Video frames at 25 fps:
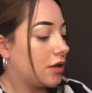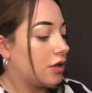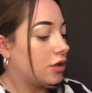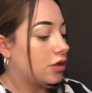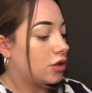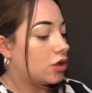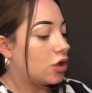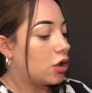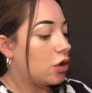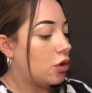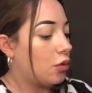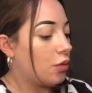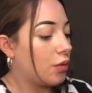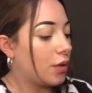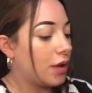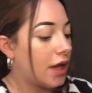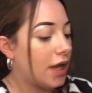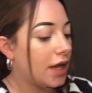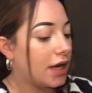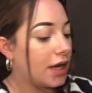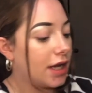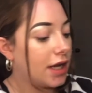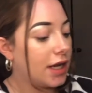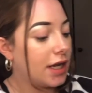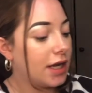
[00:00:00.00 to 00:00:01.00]
So
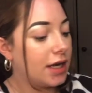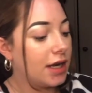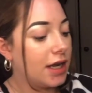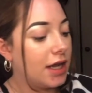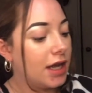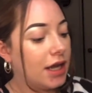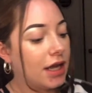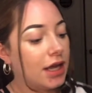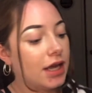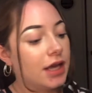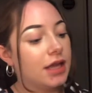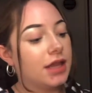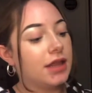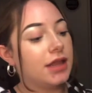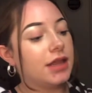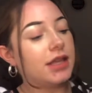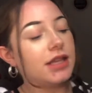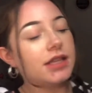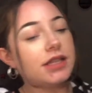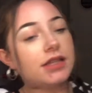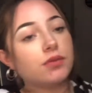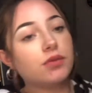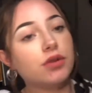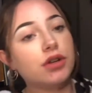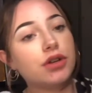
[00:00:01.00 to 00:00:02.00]
then in
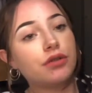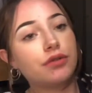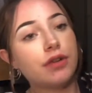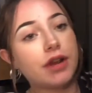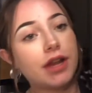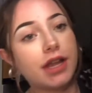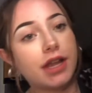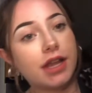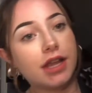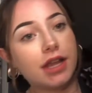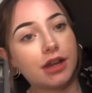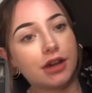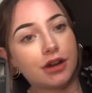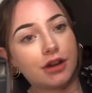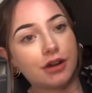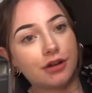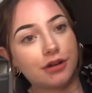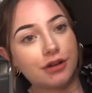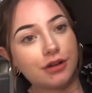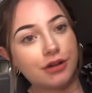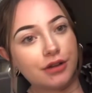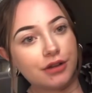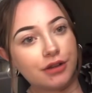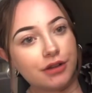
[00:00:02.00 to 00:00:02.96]
this one right here,